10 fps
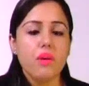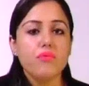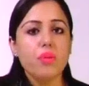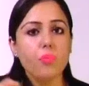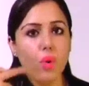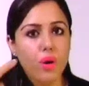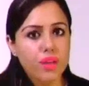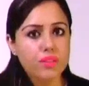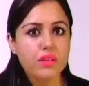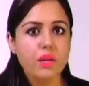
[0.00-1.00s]
When
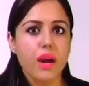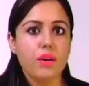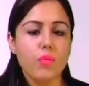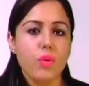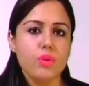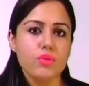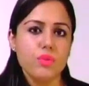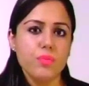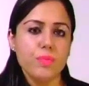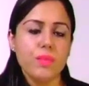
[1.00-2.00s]
body is in
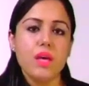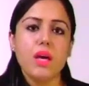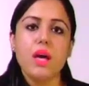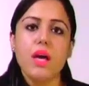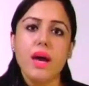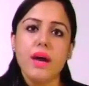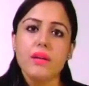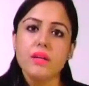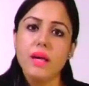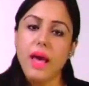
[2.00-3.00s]
catabolism
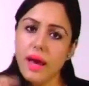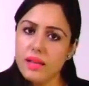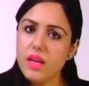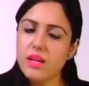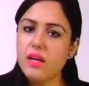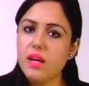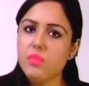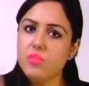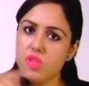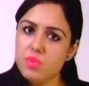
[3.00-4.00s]
and at that
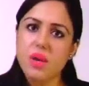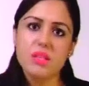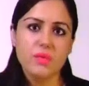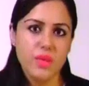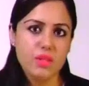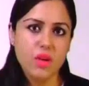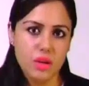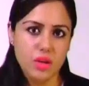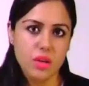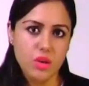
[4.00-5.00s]
time this pathway is
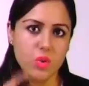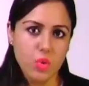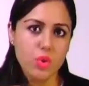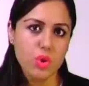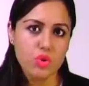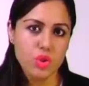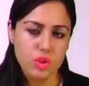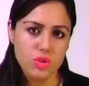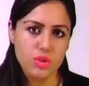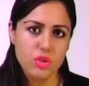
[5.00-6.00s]
occurring,
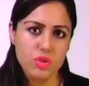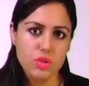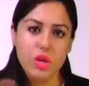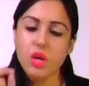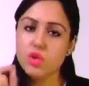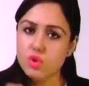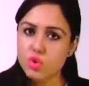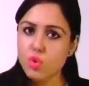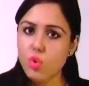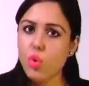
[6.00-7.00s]
gluconeogenesis,
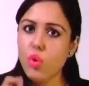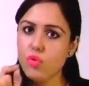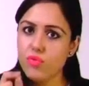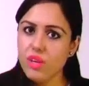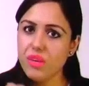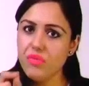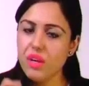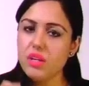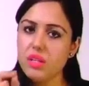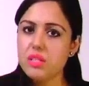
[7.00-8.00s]
so we
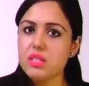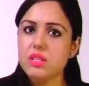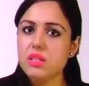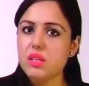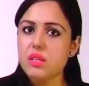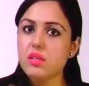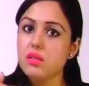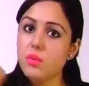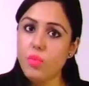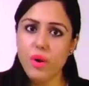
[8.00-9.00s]
will consider
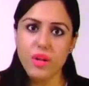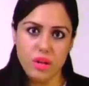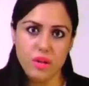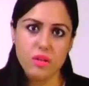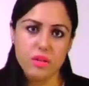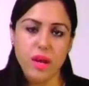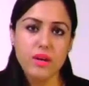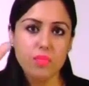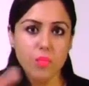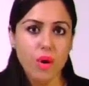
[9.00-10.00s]
the body, that
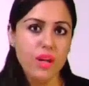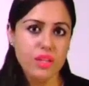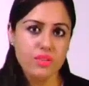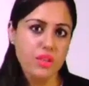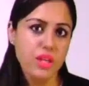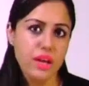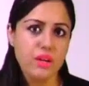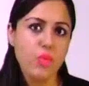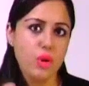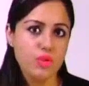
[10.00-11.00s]
body is in
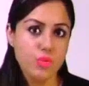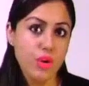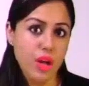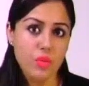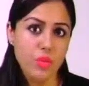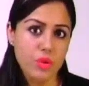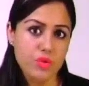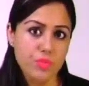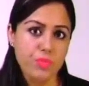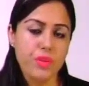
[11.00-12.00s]
catabolism or
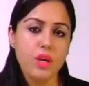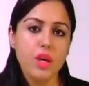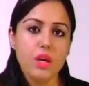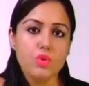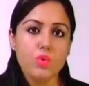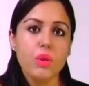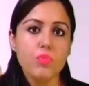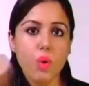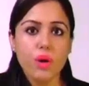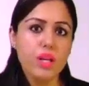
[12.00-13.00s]
anabolism. So when
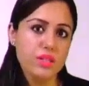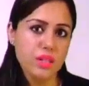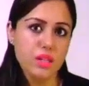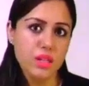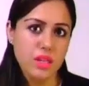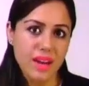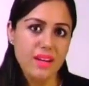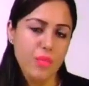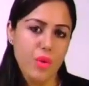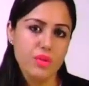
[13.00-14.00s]
body is in
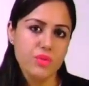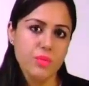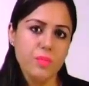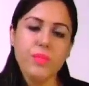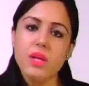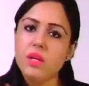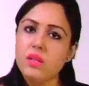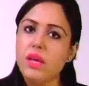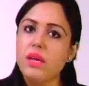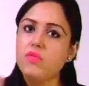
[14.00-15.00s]
catabolism,
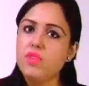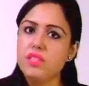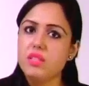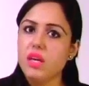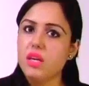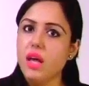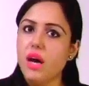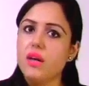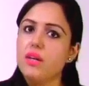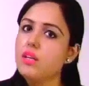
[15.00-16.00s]
then we say
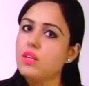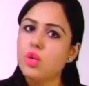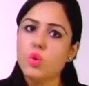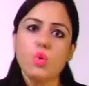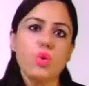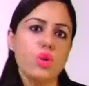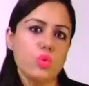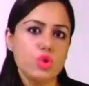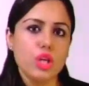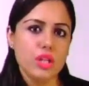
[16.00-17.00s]
that
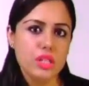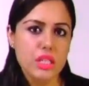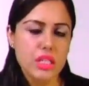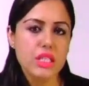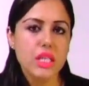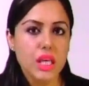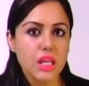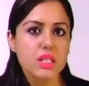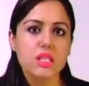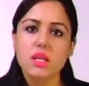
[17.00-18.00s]
gluconeogenesis
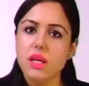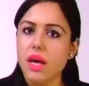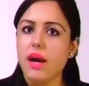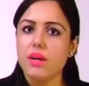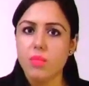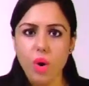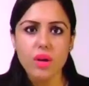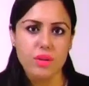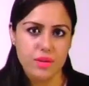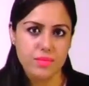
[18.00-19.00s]
is
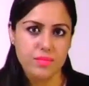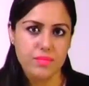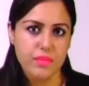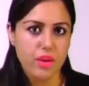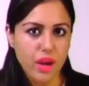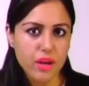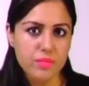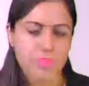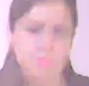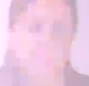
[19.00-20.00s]
catabolic, right?
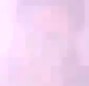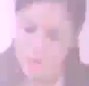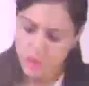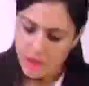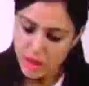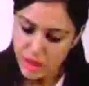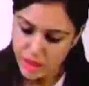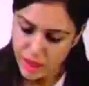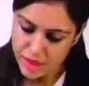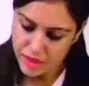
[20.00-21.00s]
The
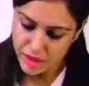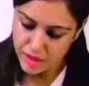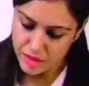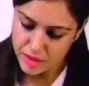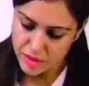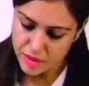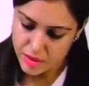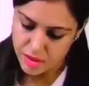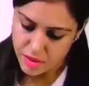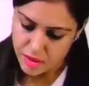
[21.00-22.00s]
next is
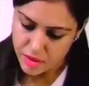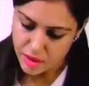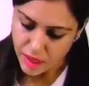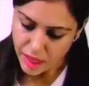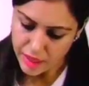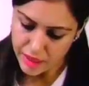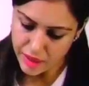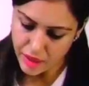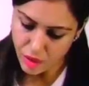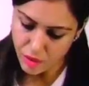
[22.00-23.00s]

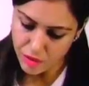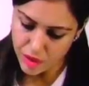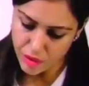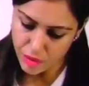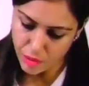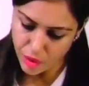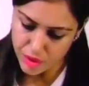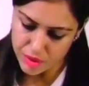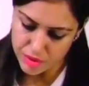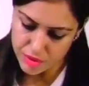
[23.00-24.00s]
anything of ketone body